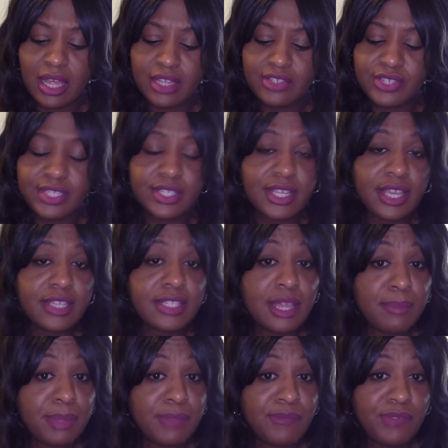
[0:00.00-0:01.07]
Jessica has
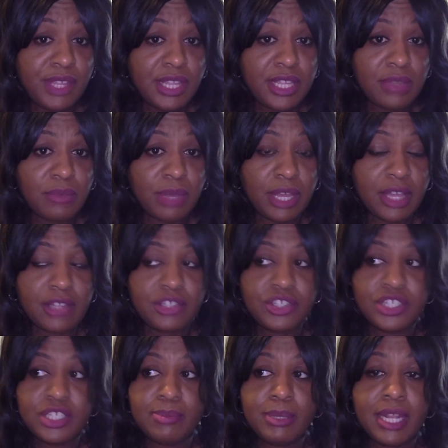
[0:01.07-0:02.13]
not been feeling well.
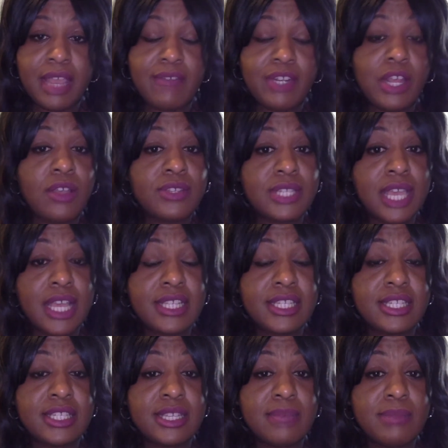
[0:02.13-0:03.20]
She's been having all signs
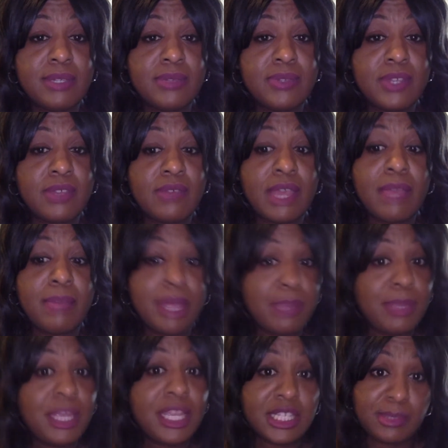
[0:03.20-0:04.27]
and symptoms of, I may
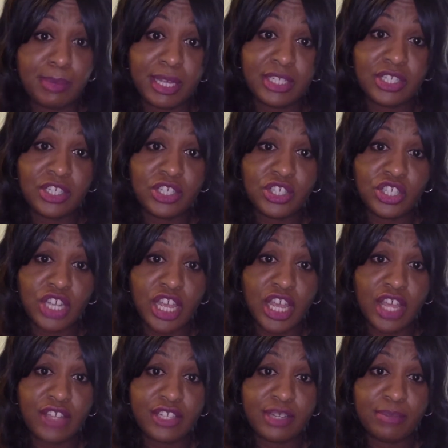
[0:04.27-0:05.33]
be expecting a
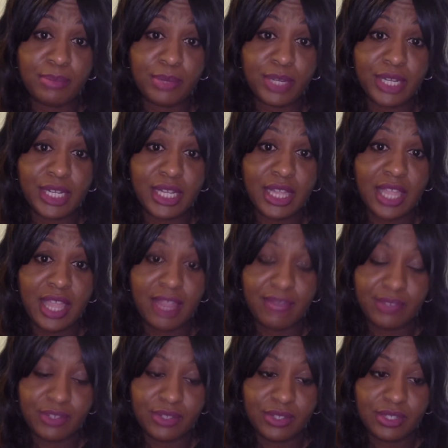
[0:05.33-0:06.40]
child and bringing a life
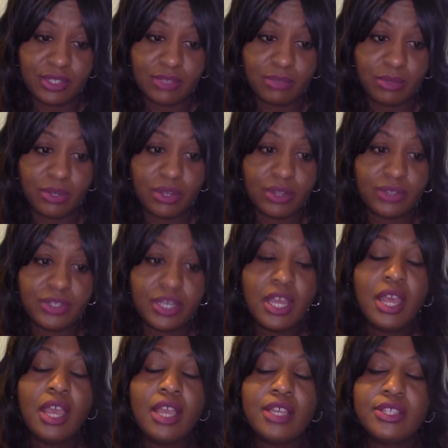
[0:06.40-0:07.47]
into this world.
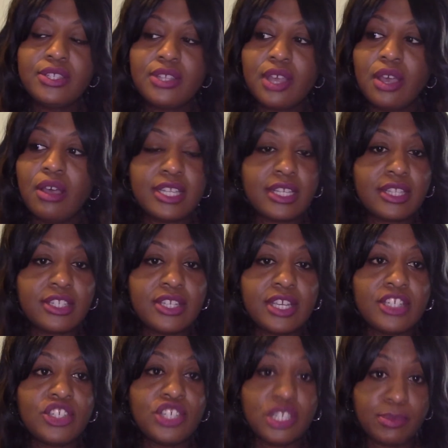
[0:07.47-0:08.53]
So take the
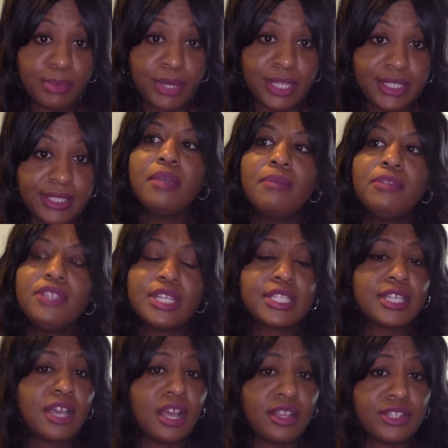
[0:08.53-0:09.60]
test. She's pregnant.
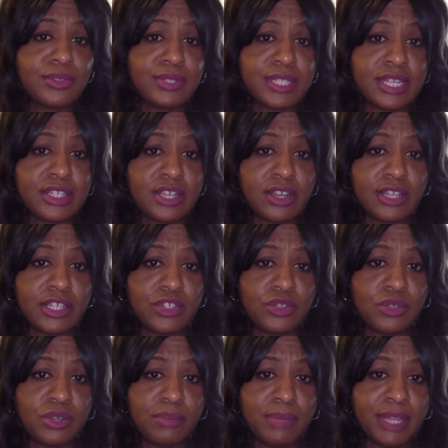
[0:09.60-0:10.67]
Jessica also is not talking
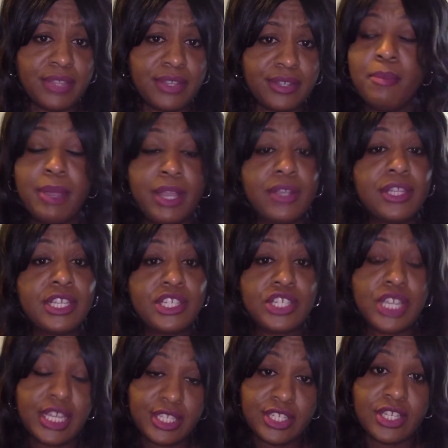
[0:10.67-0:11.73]
to her mother. Apparently
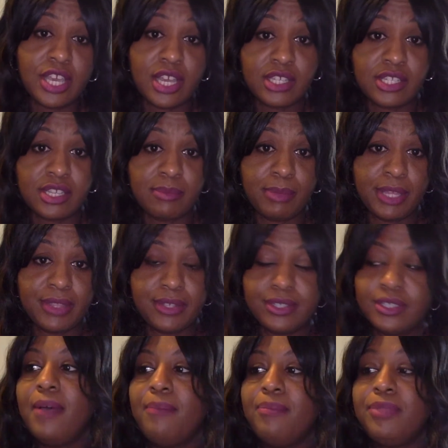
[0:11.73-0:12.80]
she has a toxic
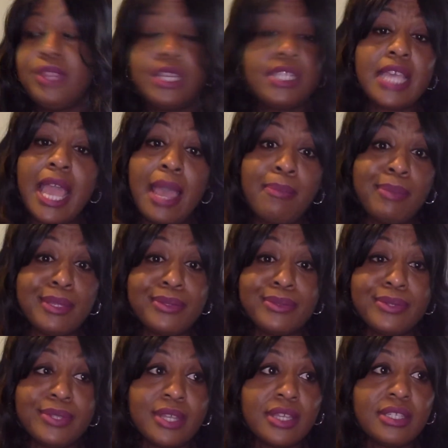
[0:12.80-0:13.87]
mother. This
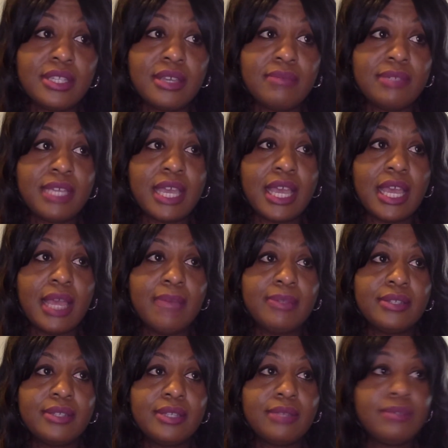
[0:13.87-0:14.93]
happens
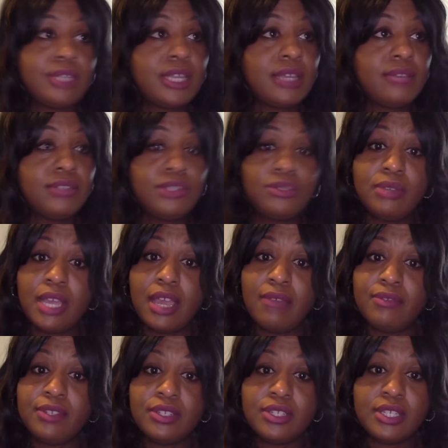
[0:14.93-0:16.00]
sometimes. Sometimes you
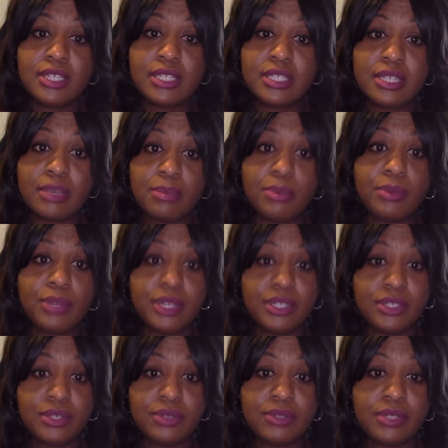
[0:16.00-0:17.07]
have to just
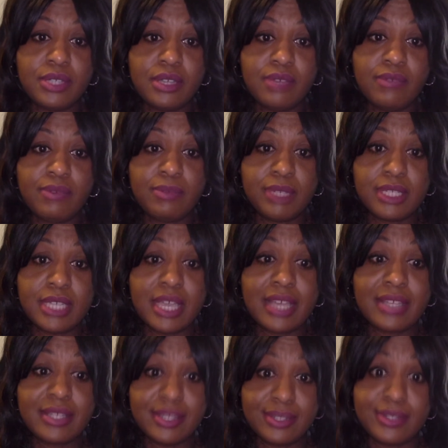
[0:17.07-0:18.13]
separate yourself from the
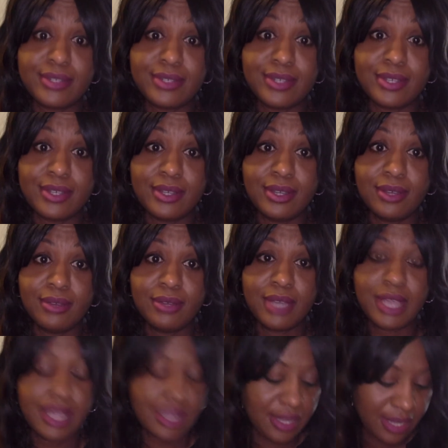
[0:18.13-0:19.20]
toxicity.
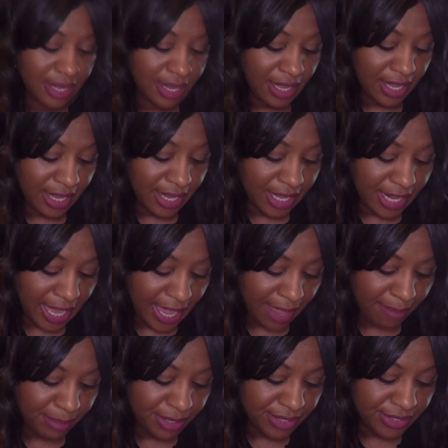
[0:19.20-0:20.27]
Okay, it
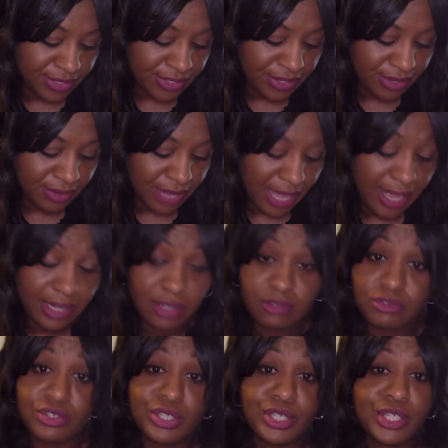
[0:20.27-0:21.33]
happens. So I
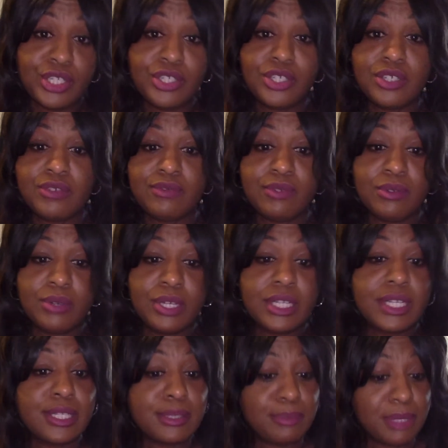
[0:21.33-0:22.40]
don't judge her for
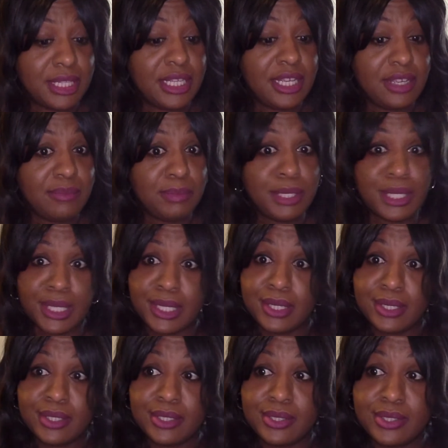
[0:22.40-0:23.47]
it, because believe me, I
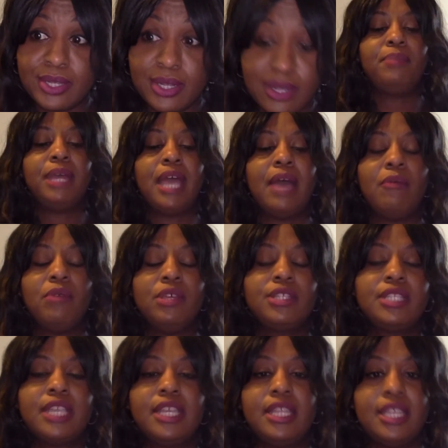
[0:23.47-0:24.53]
understand. But I will
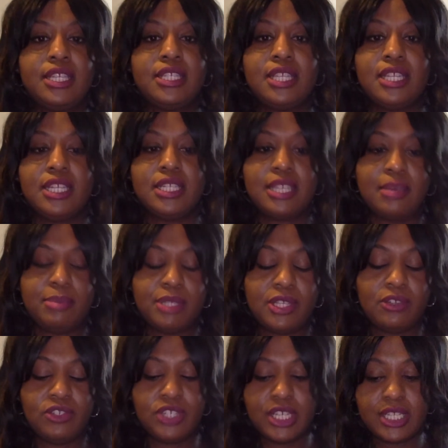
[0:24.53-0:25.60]
say this in this
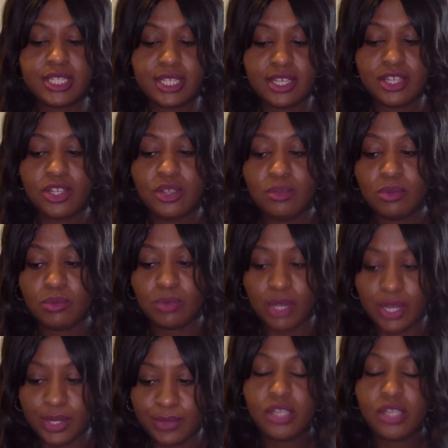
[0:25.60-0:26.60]
episode, Jessica, you were wrong.